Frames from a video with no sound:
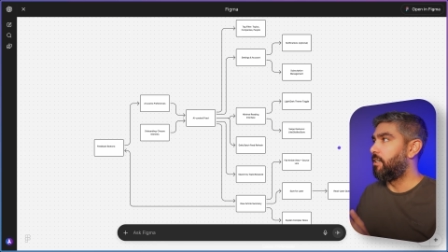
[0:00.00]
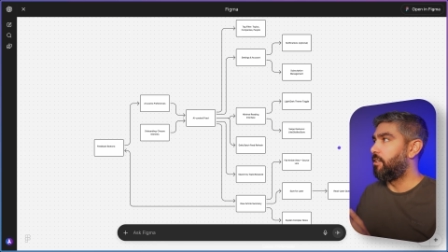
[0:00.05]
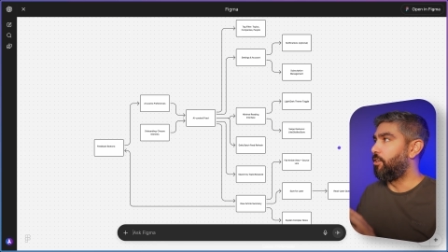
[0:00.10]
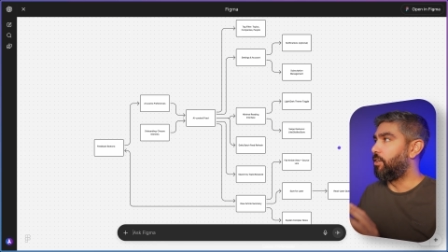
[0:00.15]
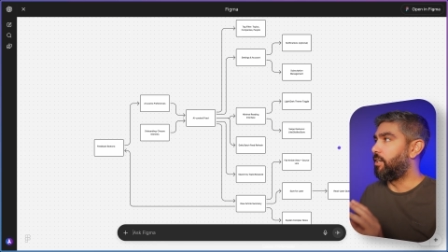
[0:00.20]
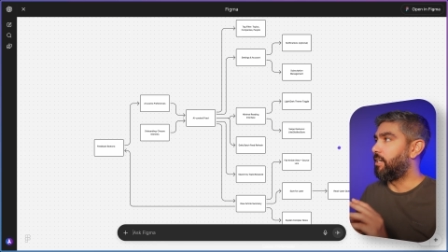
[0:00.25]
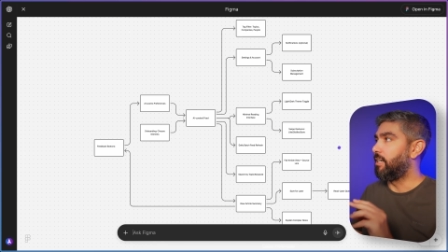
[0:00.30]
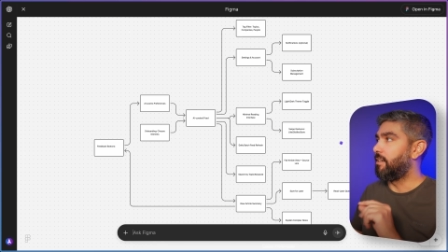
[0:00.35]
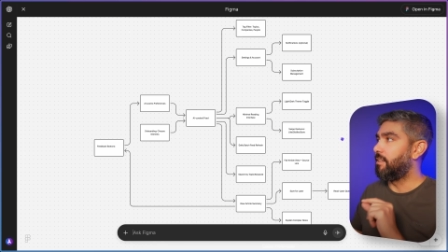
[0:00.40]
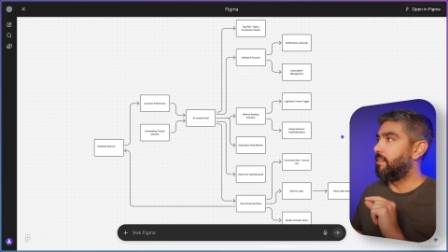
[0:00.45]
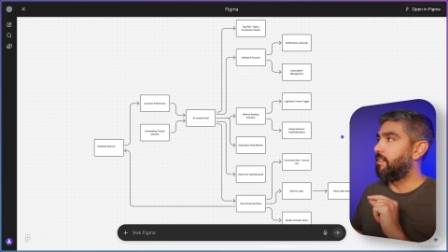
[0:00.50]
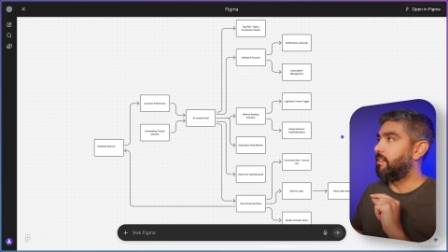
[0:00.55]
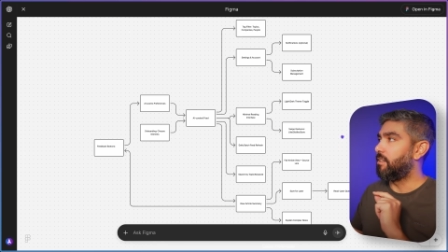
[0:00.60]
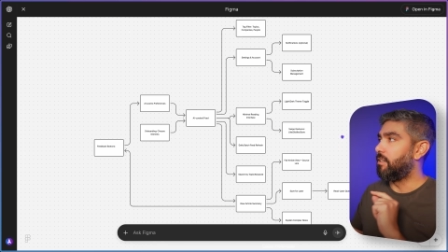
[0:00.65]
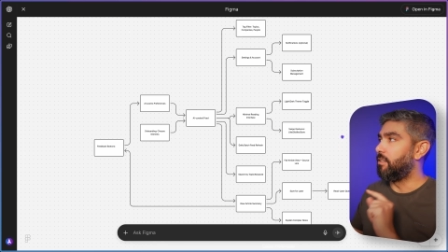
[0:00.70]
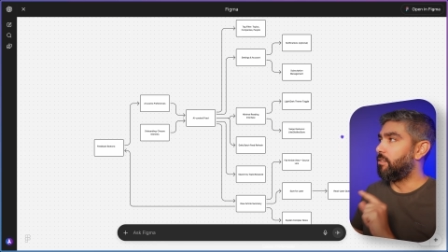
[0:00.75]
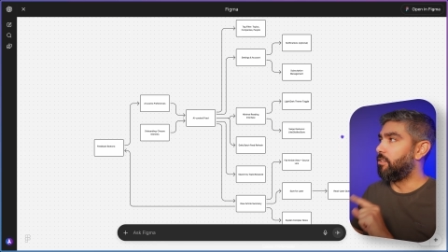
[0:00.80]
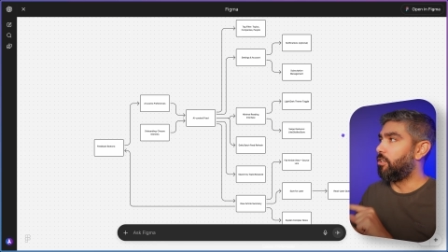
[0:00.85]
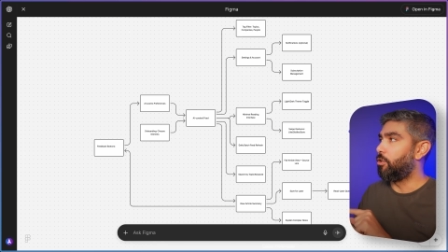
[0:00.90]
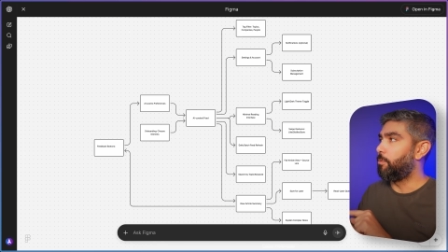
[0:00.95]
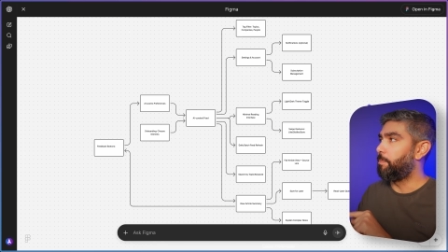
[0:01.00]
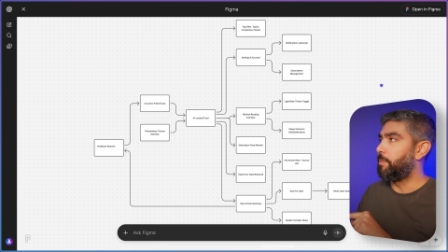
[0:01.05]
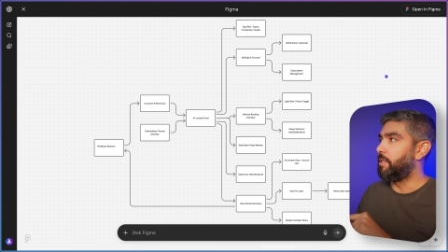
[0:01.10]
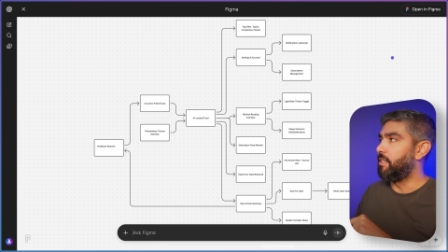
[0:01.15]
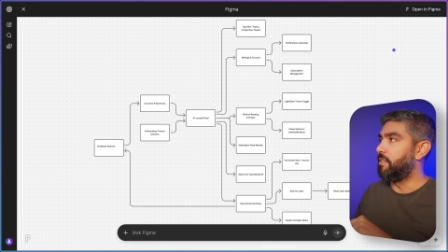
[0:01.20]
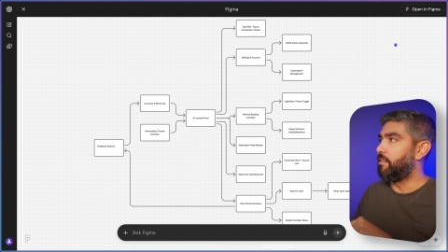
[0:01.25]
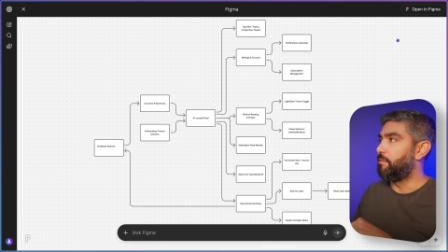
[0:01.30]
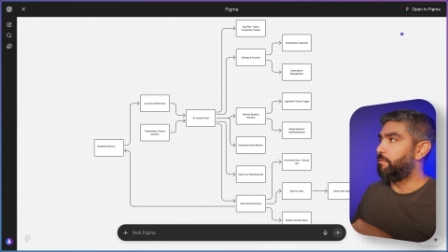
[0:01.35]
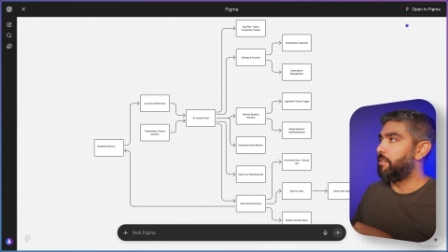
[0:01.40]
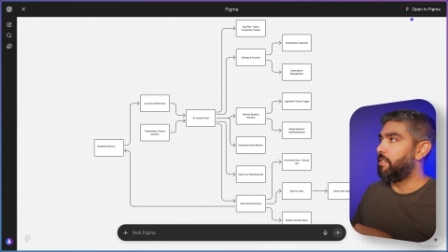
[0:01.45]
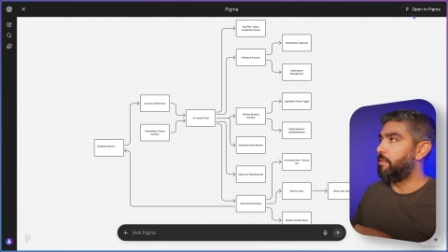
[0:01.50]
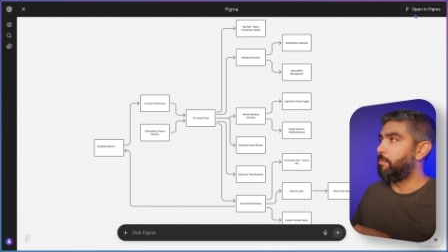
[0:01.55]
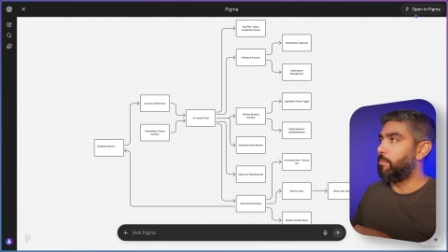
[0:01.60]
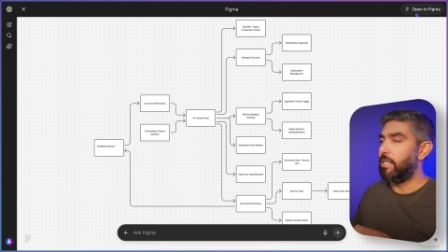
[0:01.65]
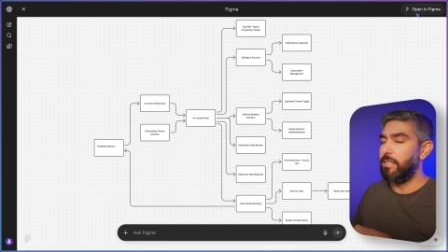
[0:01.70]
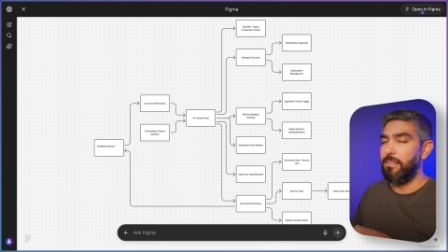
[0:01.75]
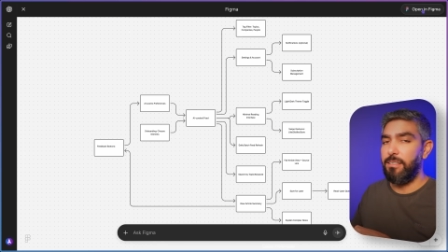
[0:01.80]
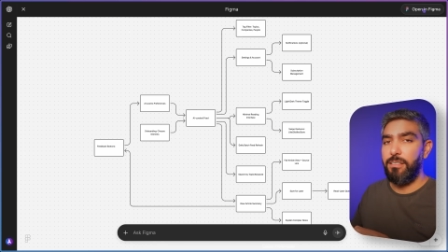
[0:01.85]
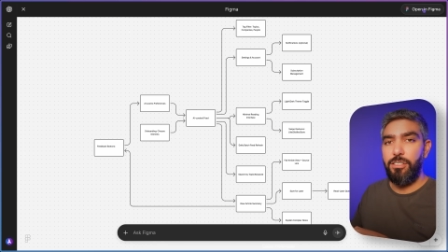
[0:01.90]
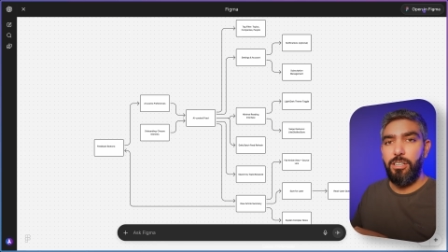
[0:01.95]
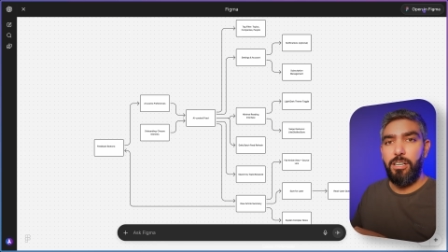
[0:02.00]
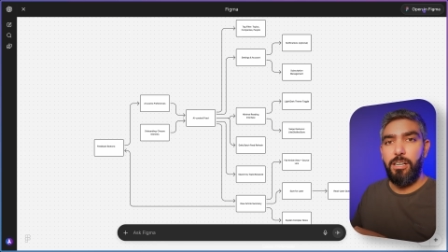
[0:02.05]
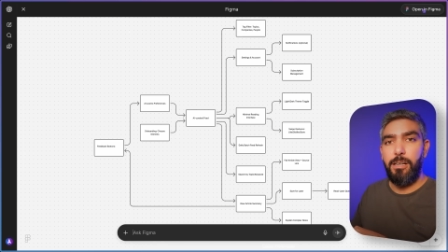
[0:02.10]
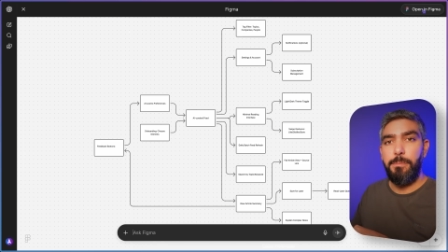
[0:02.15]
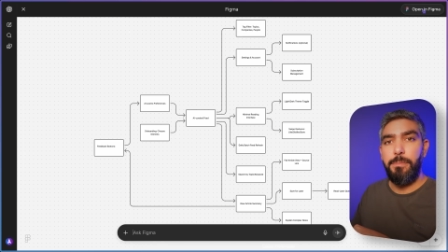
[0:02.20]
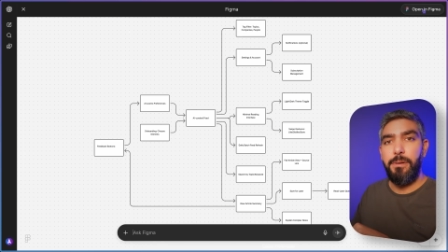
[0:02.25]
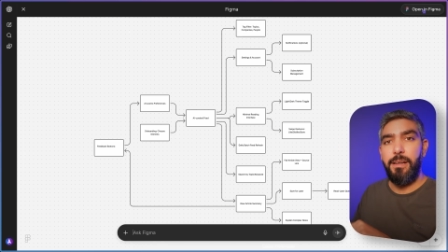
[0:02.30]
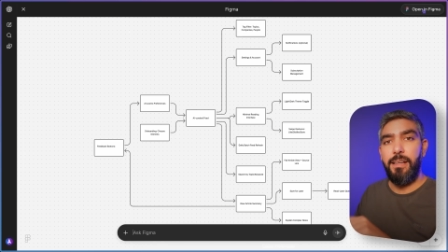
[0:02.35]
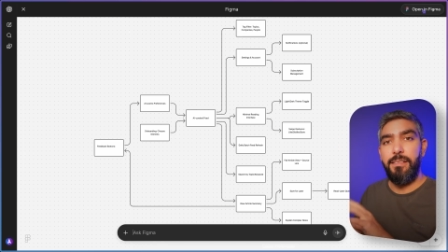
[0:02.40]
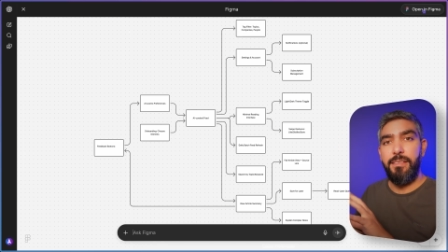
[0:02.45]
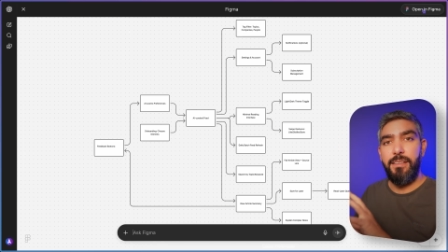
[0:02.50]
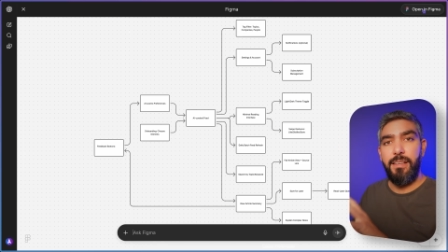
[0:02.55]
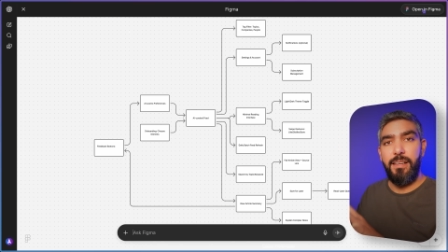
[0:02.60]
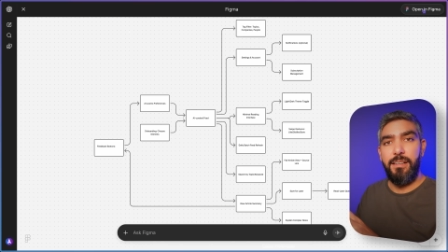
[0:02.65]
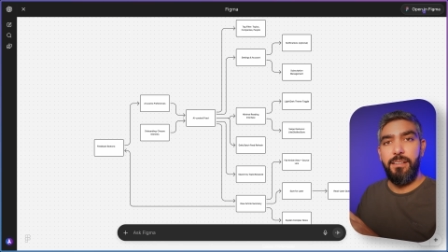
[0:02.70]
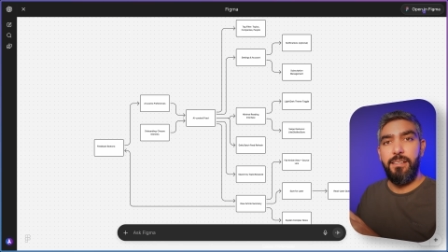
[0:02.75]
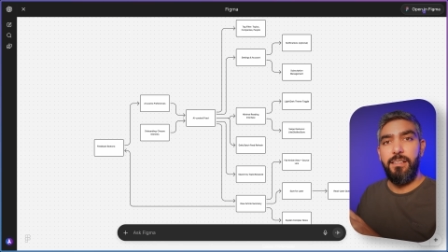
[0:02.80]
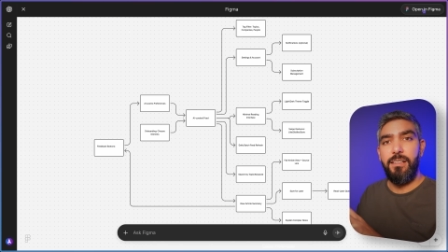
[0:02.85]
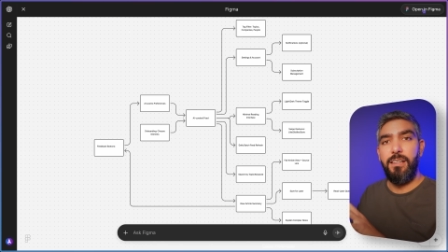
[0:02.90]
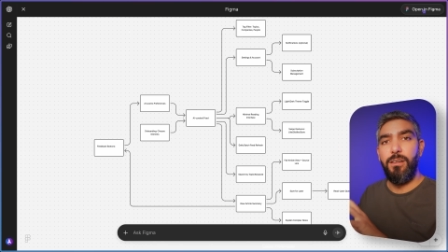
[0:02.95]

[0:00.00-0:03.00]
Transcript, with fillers: you can click on open in Figma at the top and then